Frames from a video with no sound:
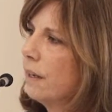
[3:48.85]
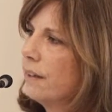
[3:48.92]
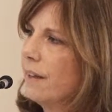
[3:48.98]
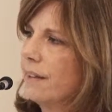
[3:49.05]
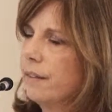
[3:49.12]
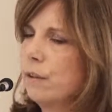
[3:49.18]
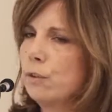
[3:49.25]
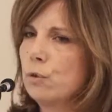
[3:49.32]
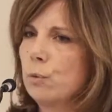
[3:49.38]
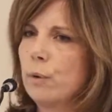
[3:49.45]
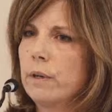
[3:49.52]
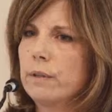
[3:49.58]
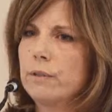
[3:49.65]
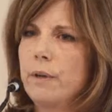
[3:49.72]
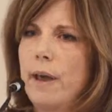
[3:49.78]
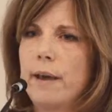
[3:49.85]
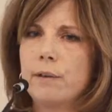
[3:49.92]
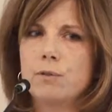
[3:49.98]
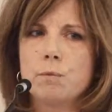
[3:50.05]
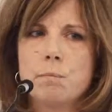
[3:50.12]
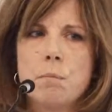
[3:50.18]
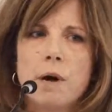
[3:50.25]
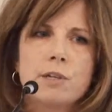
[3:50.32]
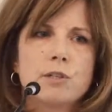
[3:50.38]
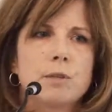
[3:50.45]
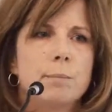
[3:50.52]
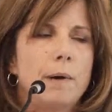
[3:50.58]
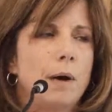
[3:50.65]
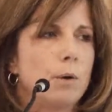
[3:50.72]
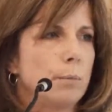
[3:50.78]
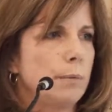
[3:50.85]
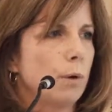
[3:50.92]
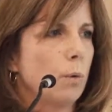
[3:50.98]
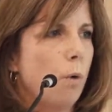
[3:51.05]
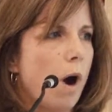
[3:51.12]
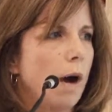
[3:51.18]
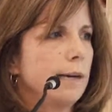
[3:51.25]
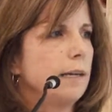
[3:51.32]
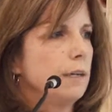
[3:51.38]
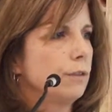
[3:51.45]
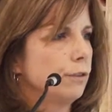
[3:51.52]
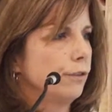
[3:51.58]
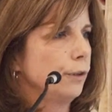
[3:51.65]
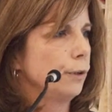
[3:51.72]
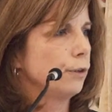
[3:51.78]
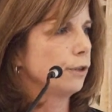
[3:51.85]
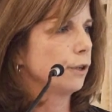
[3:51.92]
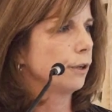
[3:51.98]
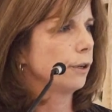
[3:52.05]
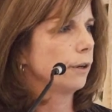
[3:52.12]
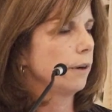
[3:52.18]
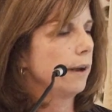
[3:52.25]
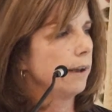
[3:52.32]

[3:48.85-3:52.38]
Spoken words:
that this was as much about Milwaukee's future